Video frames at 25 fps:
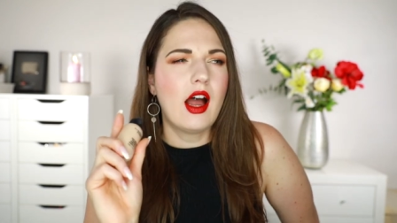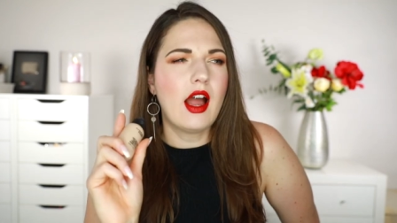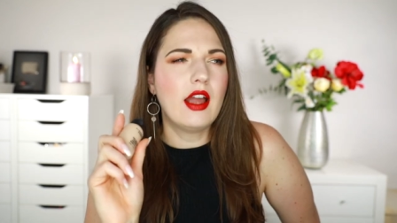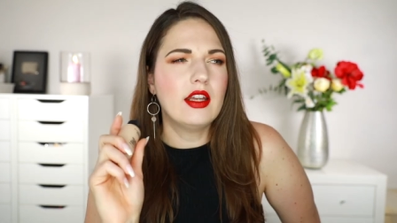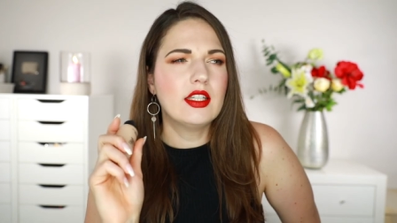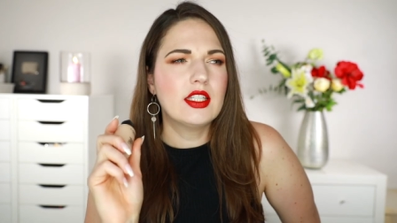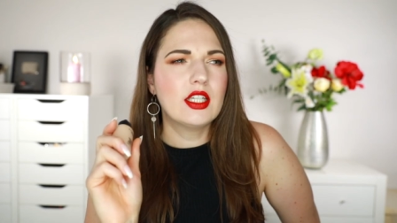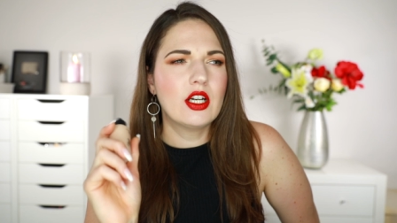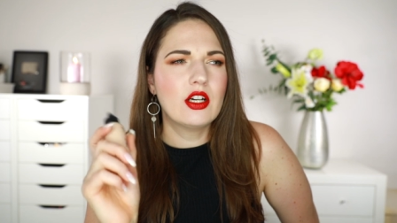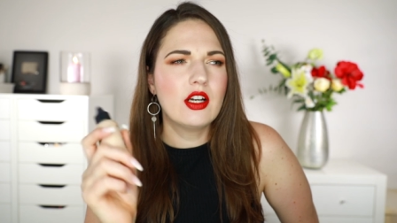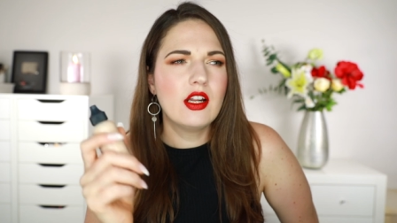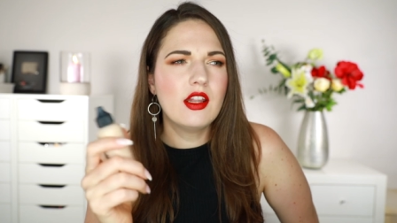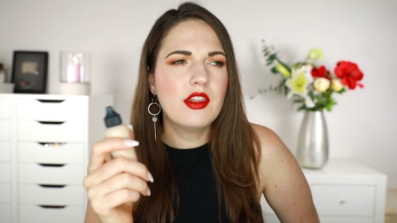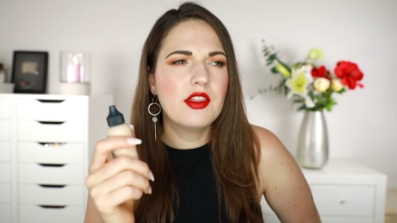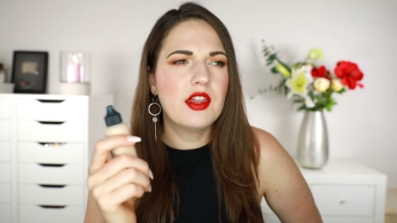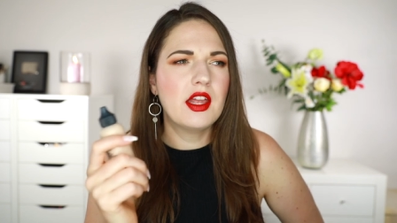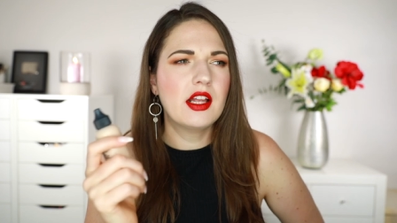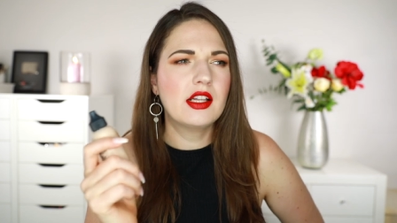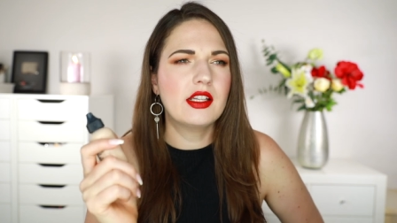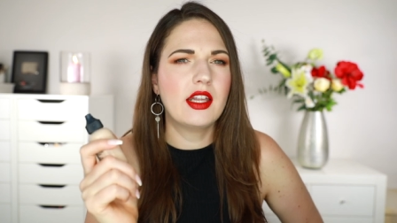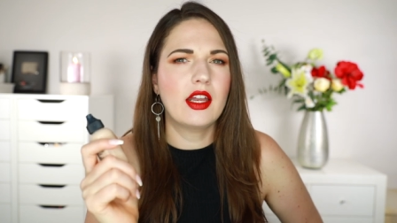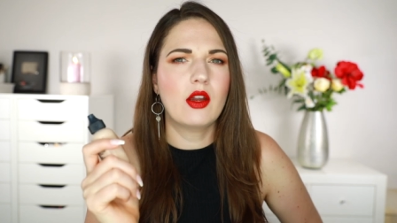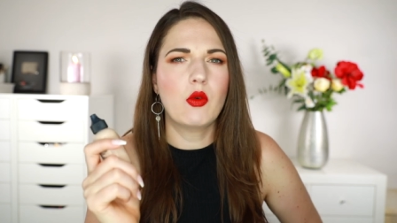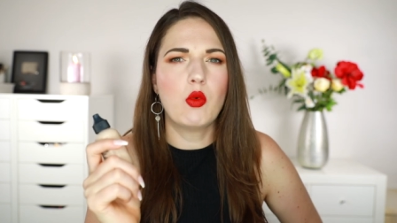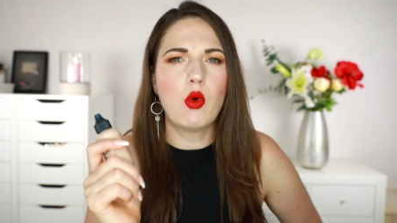I started to
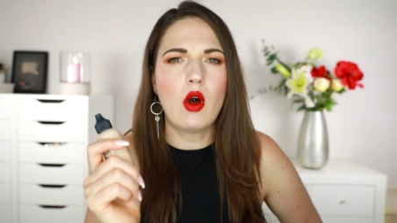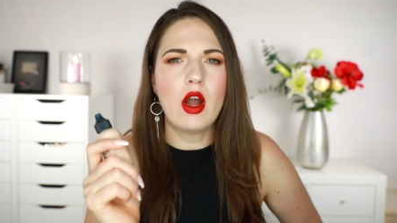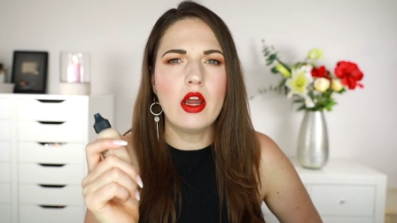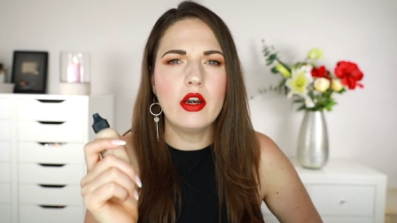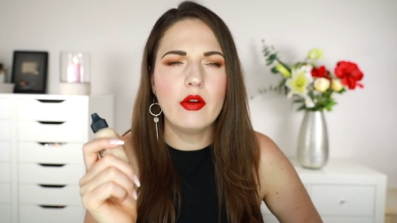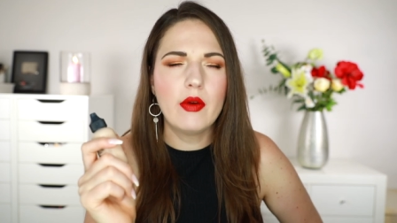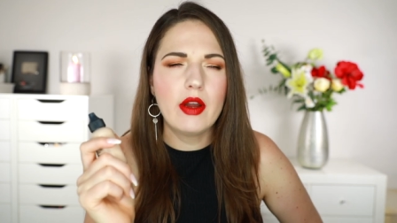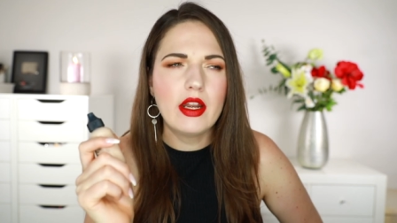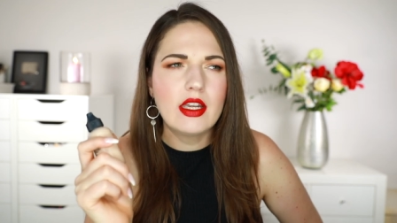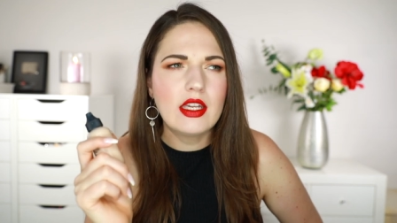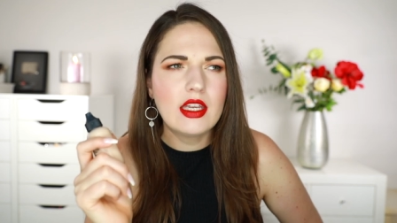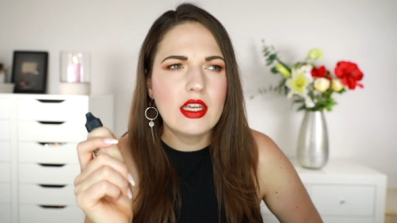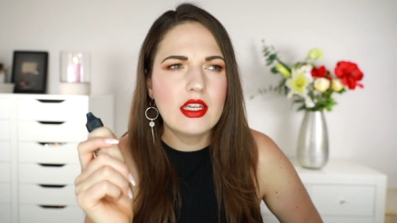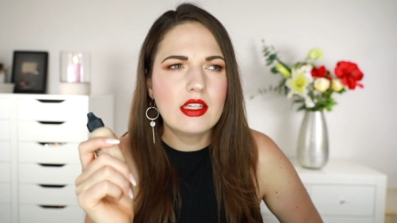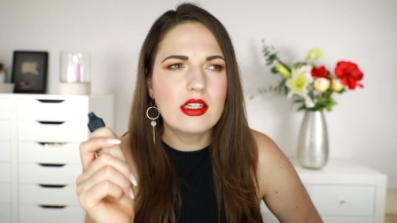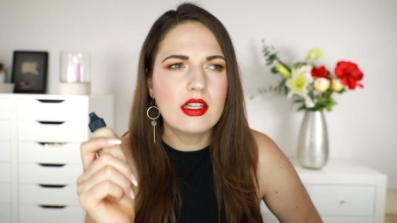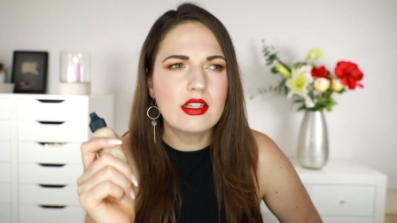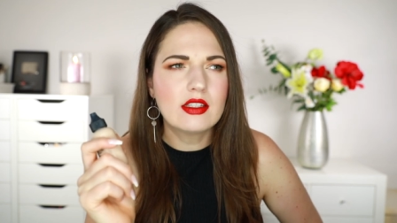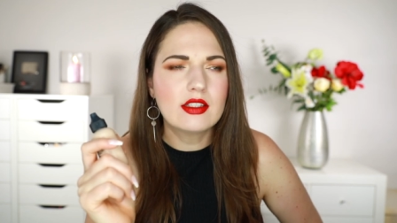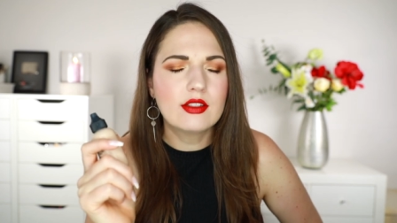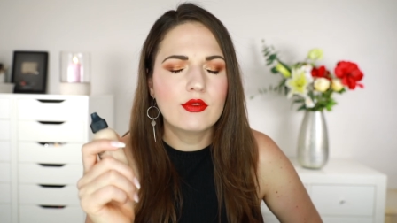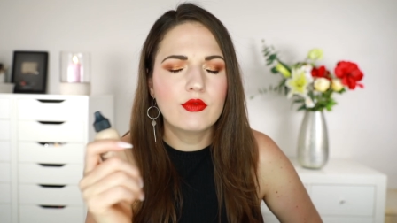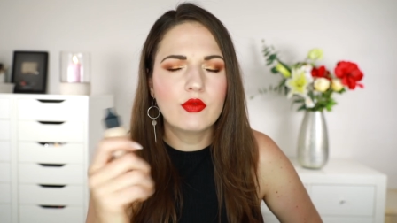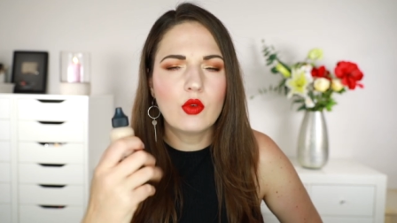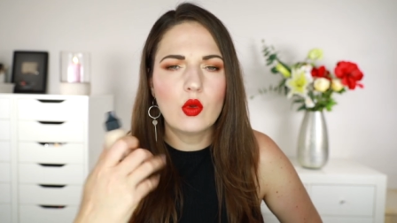think, like, why do I need
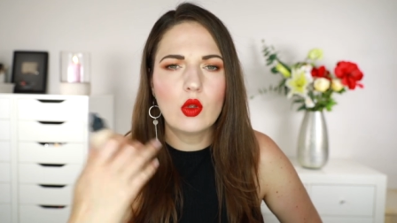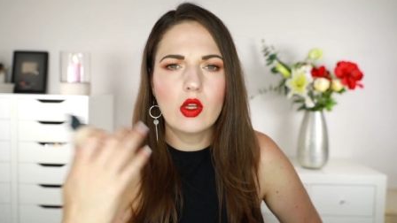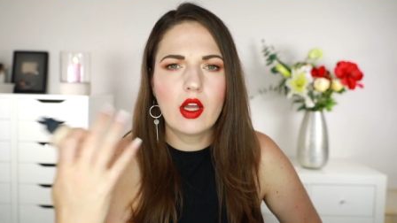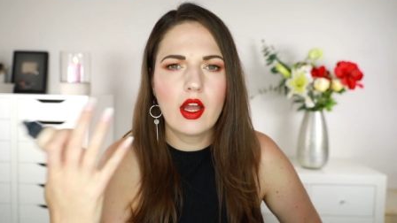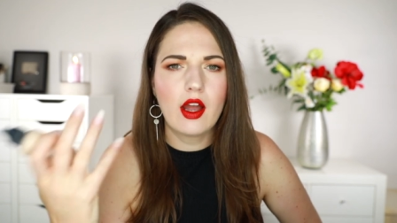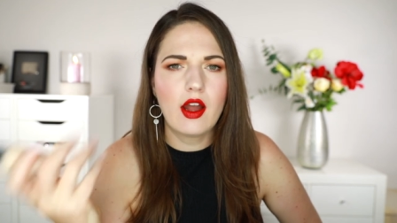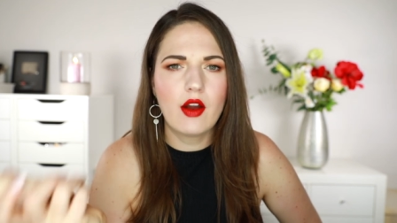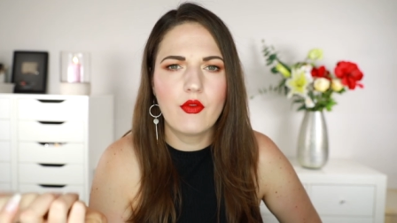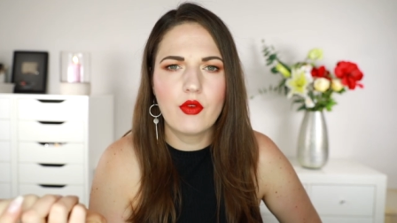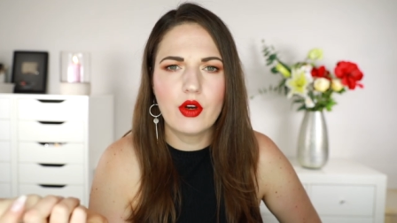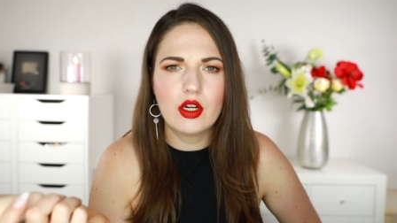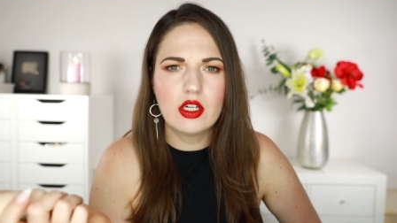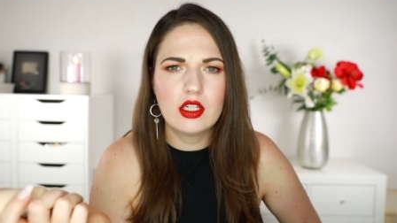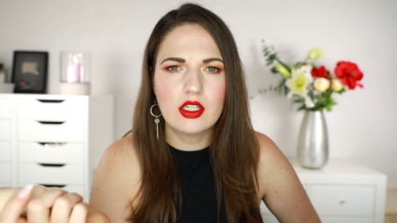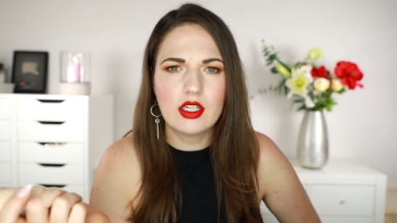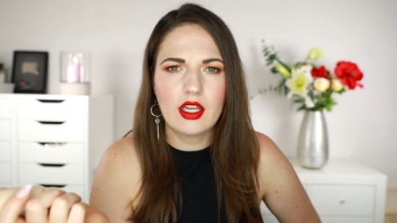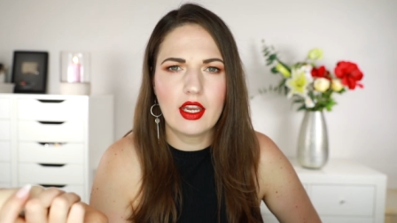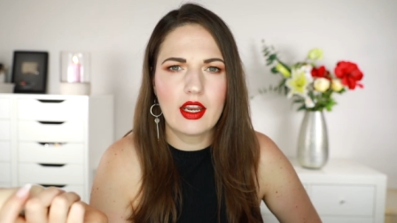this full coverage?